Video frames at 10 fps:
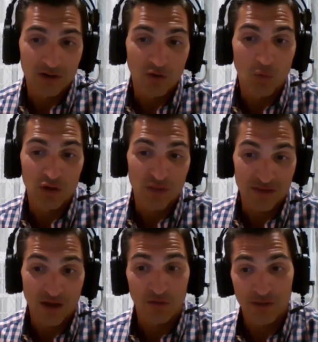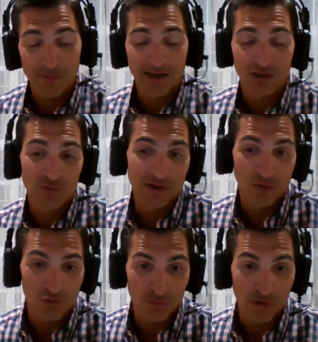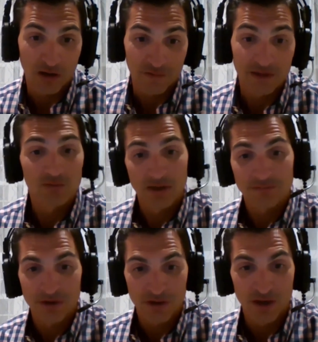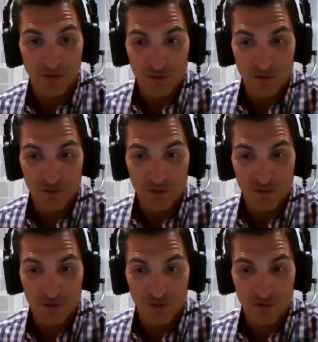What do you think's healthy? A bag of Doritos or broccoli? Well, there you go.